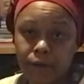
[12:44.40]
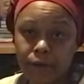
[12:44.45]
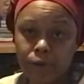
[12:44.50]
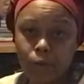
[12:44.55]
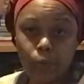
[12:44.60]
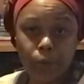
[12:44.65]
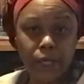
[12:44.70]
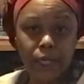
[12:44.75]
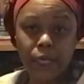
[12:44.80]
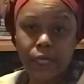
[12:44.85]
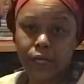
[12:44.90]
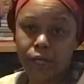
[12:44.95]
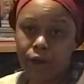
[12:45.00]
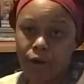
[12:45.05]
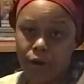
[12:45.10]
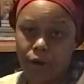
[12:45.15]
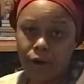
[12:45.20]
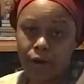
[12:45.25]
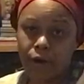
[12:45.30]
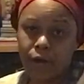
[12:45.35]
We get it
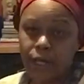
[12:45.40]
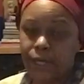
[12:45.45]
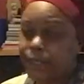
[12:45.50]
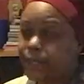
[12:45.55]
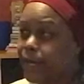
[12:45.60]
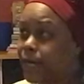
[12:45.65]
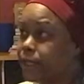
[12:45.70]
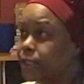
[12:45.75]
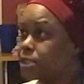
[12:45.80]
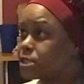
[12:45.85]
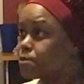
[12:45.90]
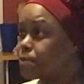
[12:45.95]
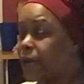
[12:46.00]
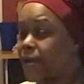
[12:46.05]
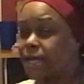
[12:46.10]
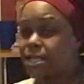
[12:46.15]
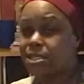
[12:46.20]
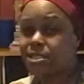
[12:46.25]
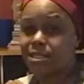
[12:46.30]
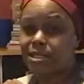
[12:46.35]
all. Now this
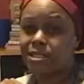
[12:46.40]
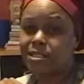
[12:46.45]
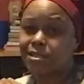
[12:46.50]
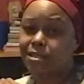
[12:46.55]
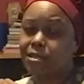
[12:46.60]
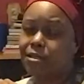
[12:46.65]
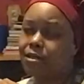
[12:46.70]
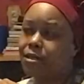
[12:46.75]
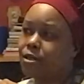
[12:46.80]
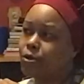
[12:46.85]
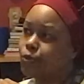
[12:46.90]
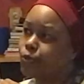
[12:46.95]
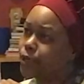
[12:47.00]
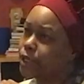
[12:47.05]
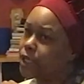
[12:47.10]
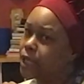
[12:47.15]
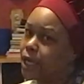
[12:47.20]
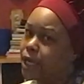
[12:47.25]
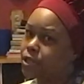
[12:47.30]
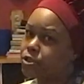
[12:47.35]
past season, we
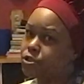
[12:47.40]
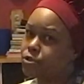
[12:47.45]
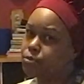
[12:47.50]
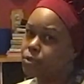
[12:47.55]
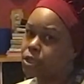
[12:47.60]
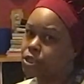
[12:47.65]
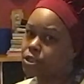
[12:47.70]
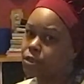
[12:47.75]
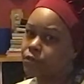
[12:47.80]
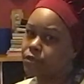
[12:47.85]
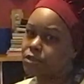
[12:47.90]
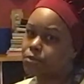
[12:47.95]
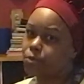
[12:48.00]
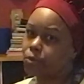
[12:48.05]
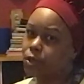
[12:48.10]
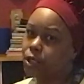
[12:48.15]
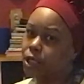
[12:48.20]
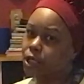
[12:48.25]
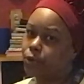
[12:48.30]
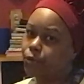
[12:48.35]
ain't had too much of a spring.